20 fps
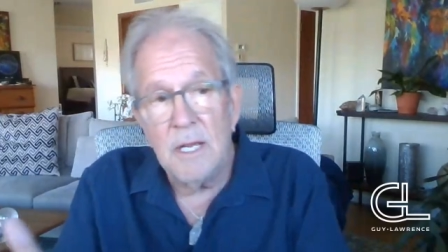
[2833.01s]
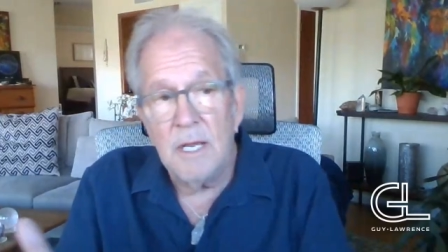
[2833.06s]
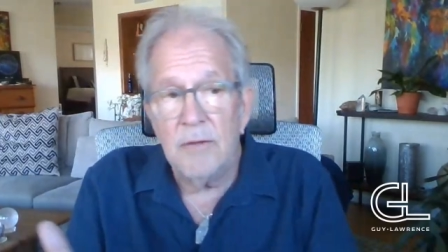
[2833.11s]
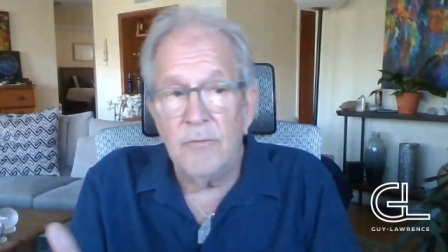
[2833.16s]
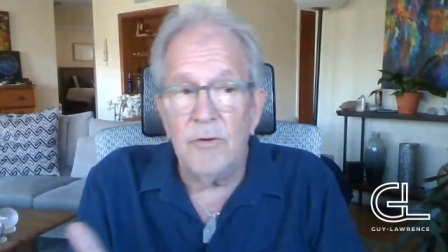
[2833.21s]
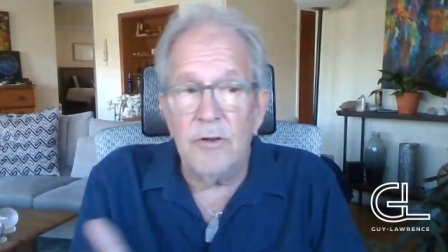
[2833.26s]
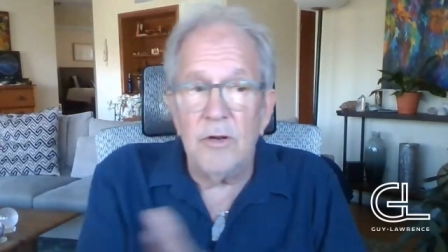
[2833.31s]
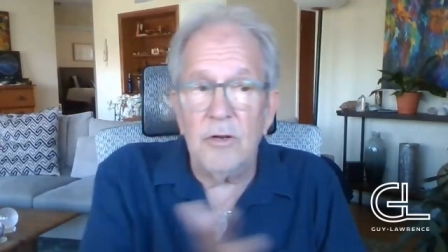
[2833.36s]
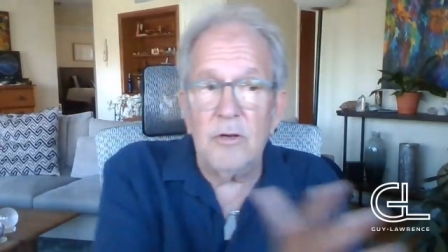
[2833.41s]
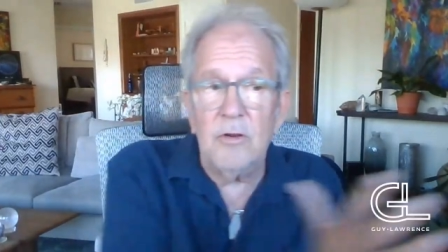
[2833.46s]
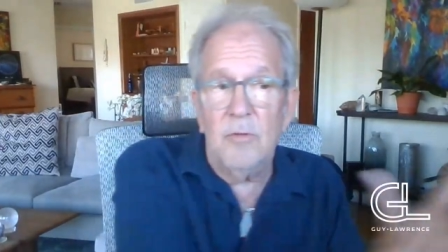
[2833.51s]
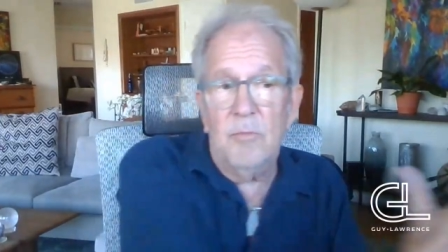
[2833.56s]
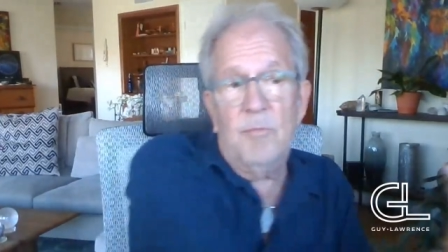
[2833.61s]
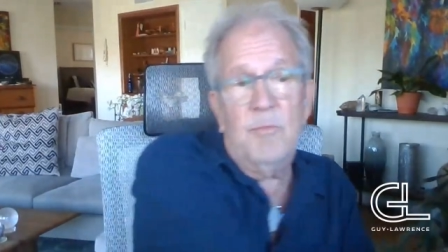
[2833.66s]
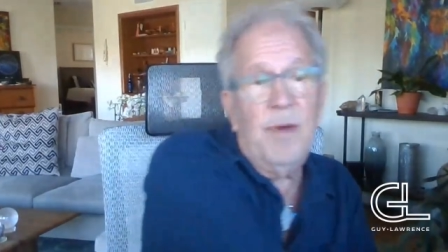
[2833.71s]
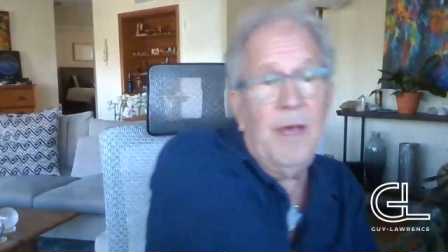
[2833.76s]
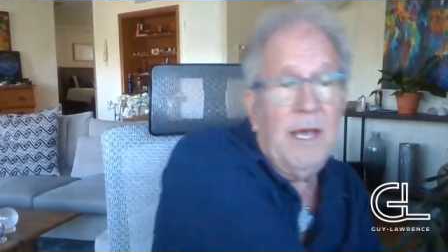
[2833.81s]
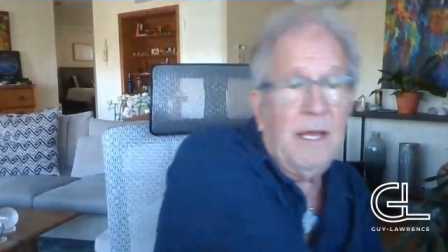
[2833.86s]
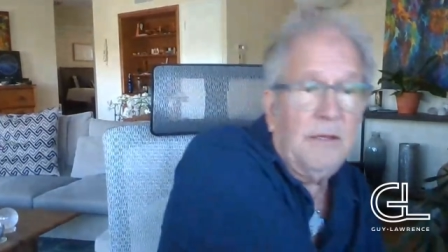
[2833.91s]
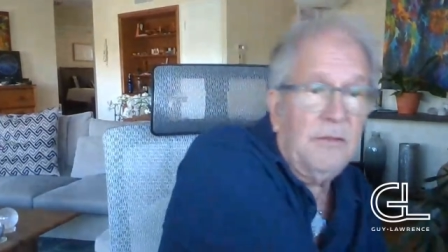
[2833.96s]
if we don't go
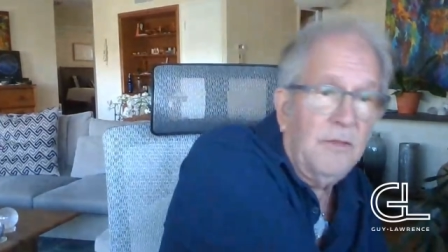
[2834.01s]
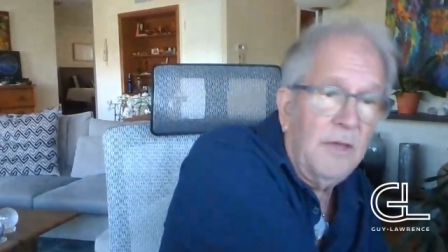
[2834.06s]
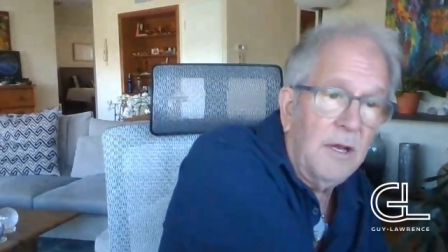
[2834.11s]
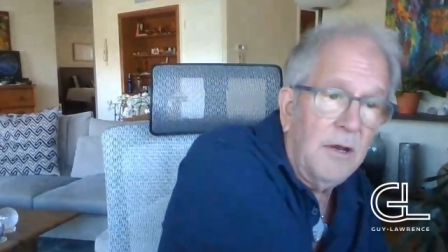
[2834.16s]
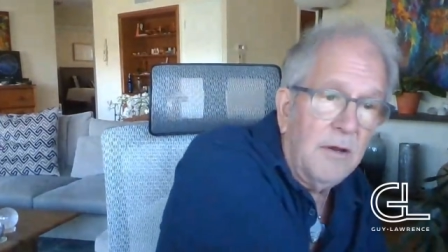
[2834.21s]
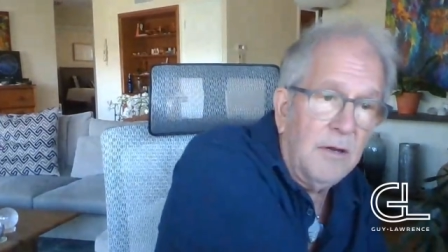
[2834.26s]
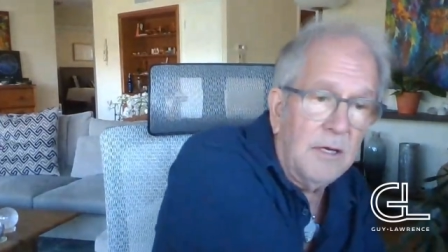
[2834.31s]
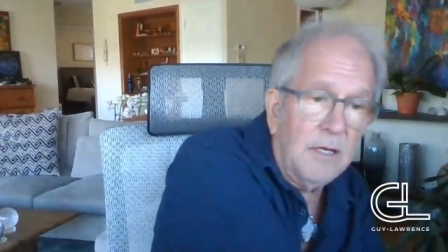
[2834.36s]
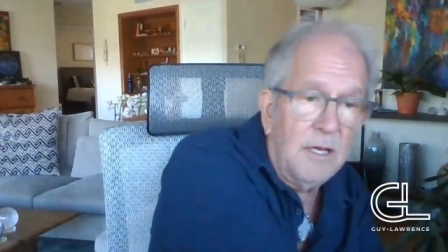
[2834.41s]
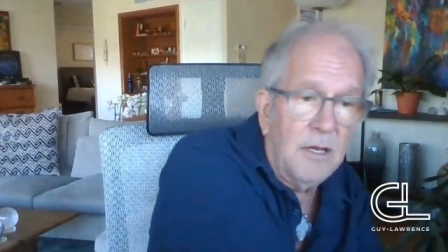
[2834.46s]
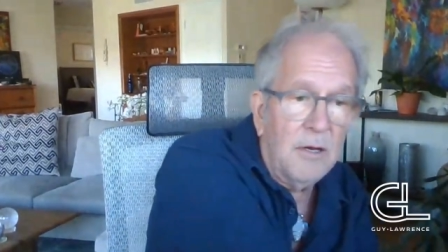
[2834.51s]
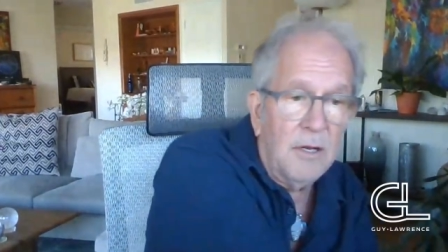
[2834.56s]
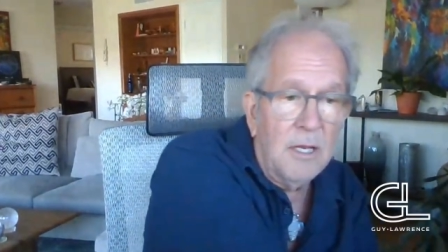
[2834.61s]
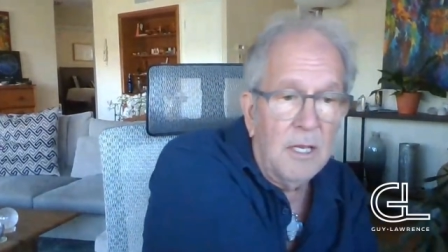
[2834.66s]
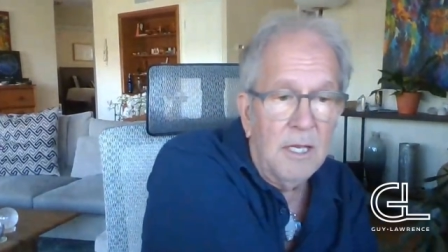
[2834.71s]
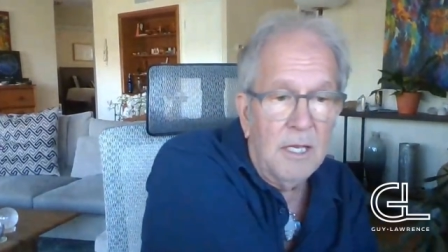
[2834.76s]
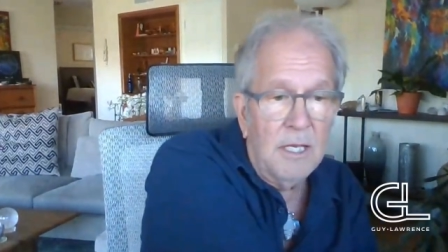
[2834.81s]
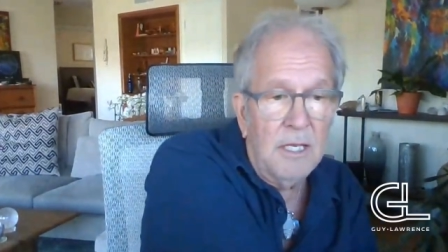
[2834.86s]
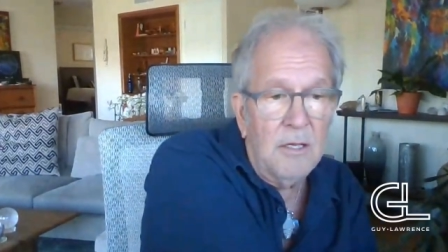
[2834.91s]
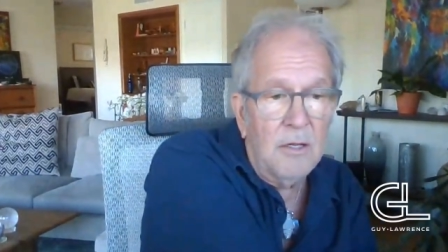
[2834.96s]
back there and
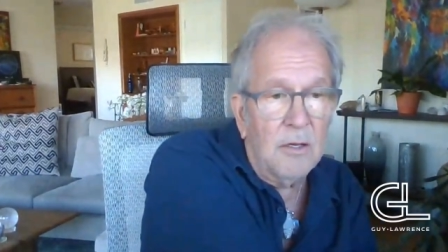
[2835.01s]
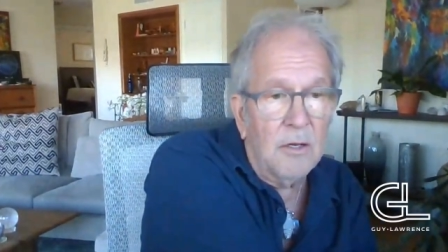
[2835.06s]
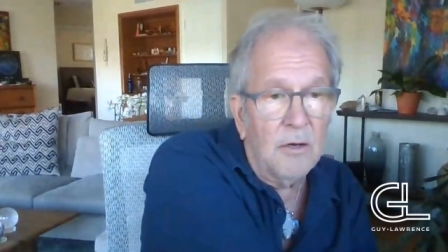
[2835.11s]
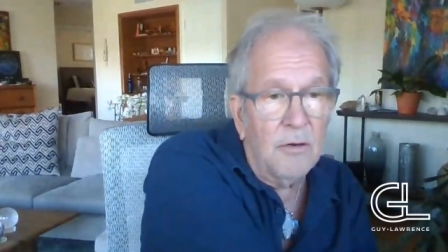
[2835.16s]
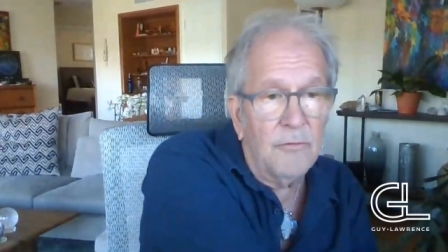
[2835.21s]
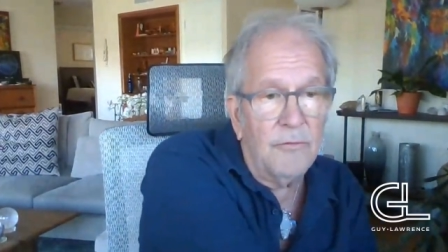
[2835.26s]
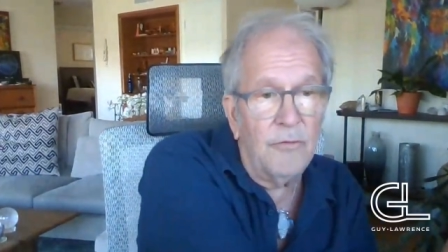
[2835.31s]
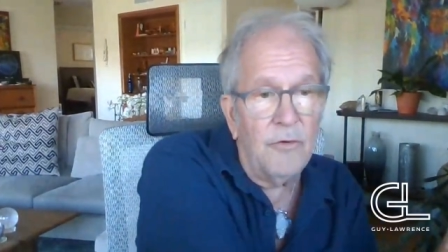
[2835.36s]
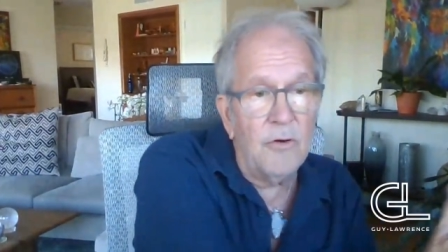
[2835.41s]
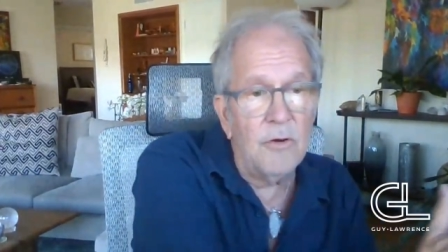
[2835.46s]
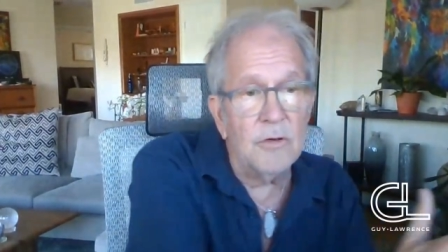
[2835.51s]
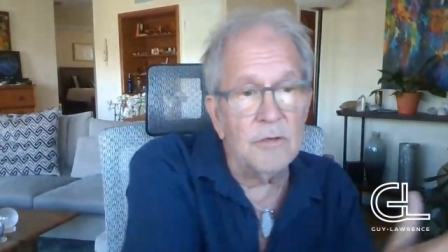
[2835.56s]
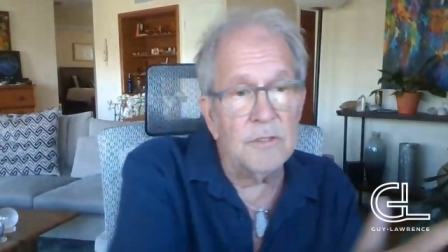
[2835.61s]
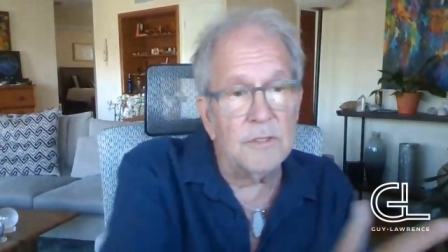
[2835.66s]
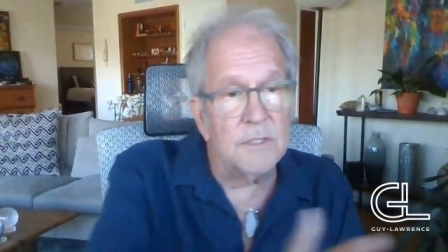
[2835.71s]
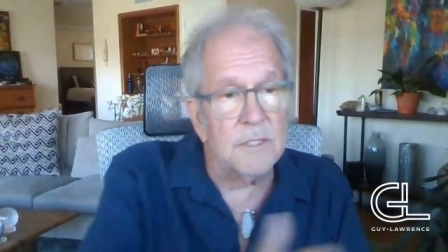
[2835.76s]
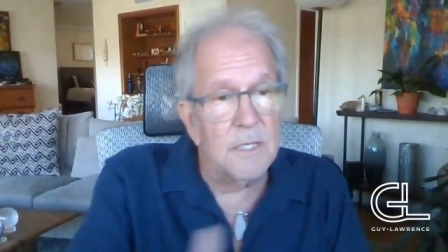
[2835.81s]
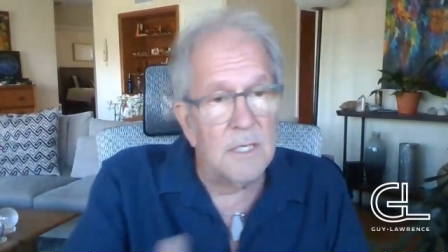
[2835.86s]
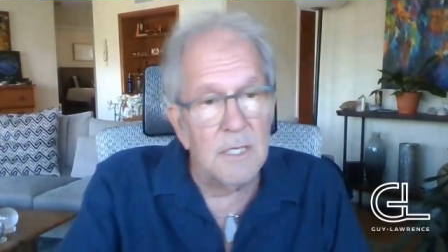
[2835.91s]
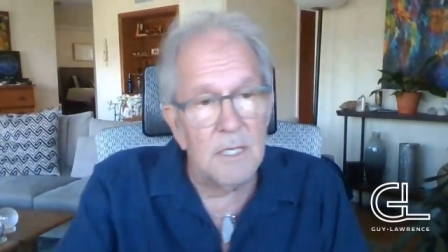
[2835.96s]
heal her
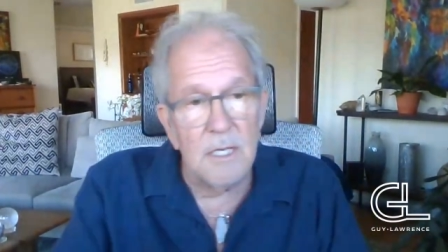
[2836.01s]
first,